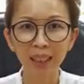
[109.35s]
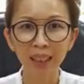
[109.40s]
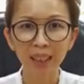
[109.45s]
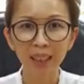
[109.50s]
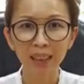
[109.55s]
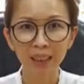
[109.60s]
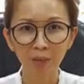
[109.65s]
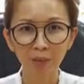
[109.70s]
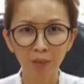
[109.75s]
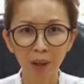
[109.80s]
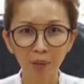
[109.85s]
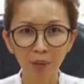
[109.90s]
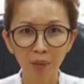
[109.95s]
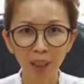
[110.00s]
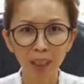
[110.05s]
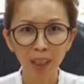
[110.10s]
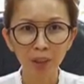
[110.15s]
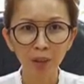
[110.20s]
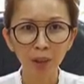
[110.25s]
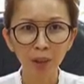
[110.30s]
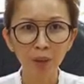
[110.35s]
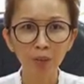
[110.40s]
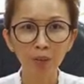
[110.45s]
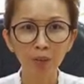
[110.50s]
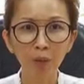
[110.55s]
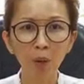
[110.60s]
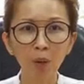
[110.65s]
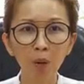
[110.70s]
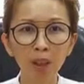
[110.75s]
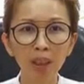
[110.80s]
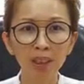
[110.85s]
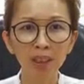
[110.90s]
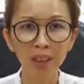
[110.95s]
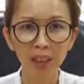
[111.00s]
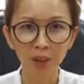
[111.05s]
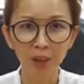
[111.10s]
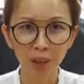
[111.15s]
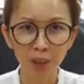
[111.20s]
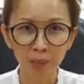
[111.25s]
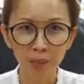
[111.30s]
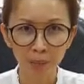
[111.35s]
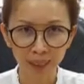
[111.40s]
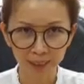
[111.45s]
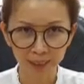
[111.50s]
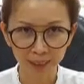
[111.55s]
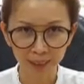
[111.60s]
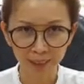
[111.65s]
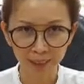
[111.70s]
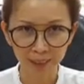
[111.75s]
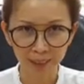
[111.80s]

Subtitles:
the foundation for her teaching method.